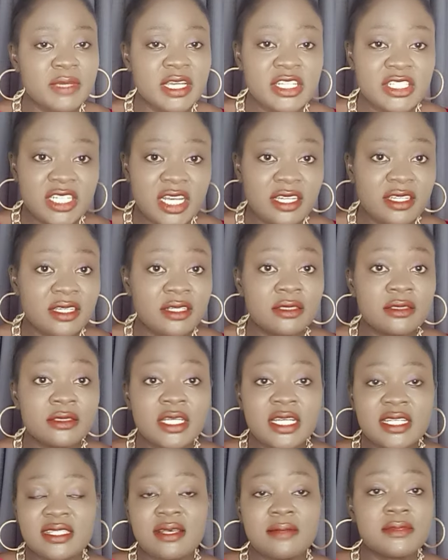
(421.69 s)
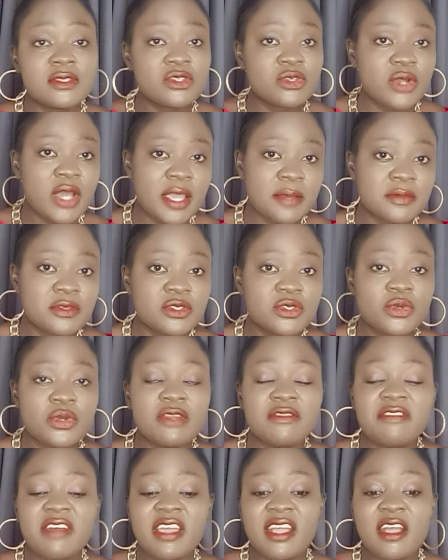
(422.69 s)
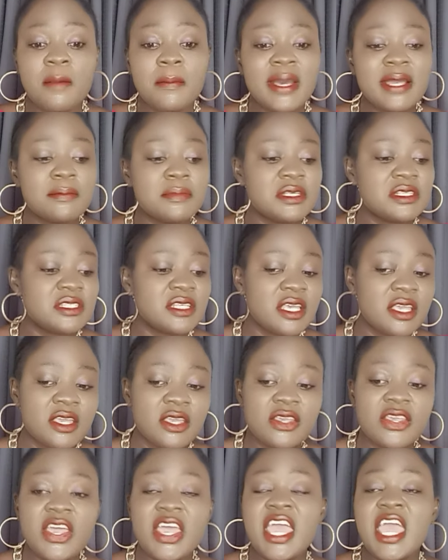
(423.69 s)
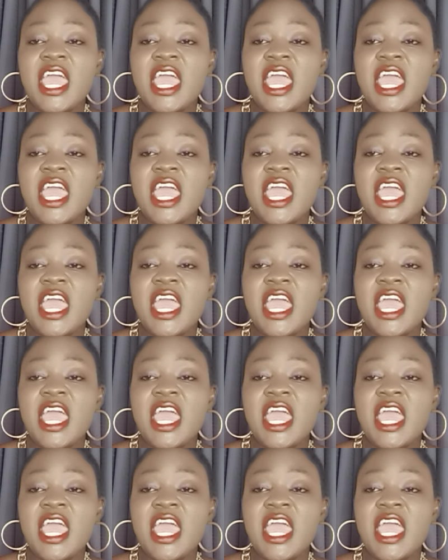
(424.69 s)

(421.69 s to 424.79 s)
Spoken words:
my channel, they are subscribed. So if I come and be saying